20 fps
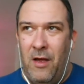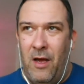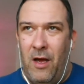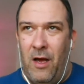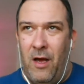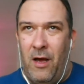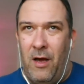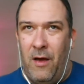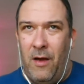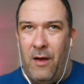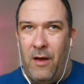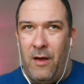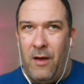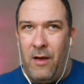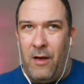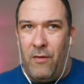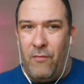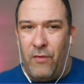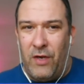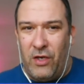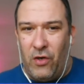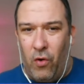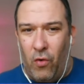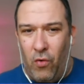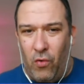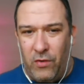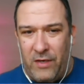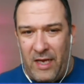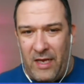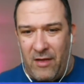
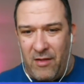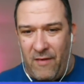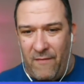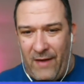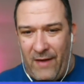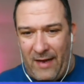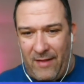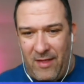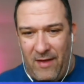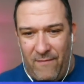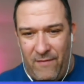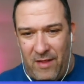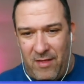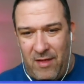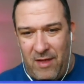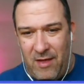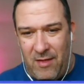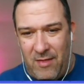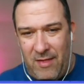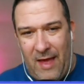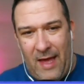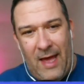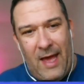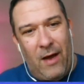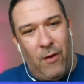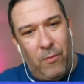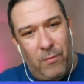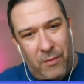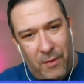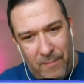recordings of activities that
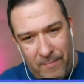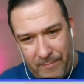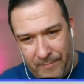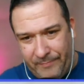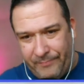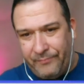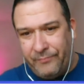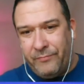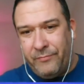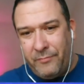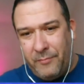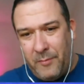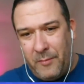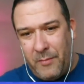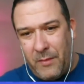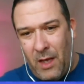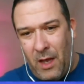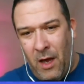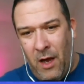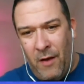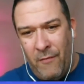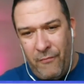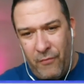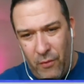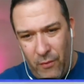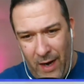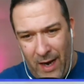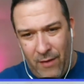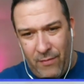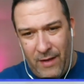help them
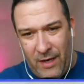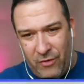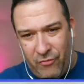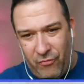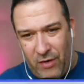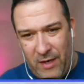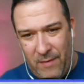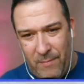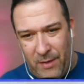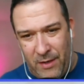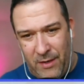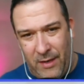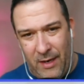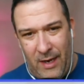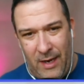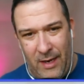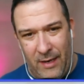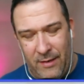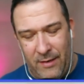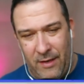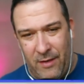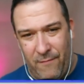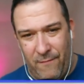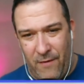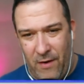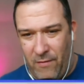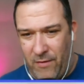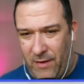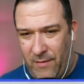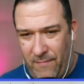throughout their treatment, and it's
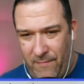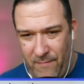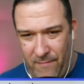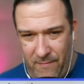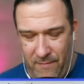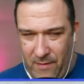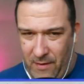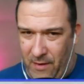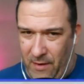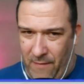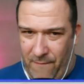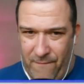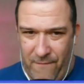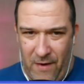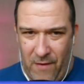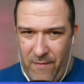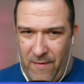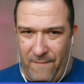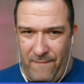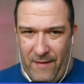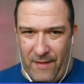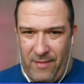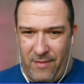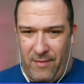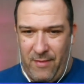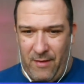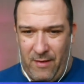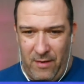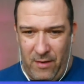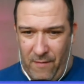very
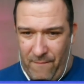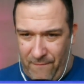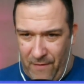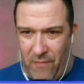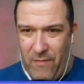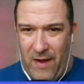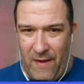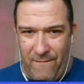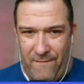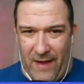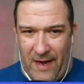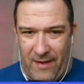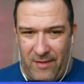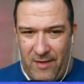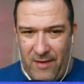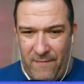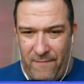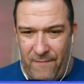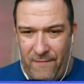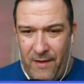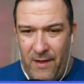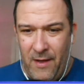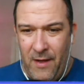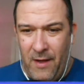effective.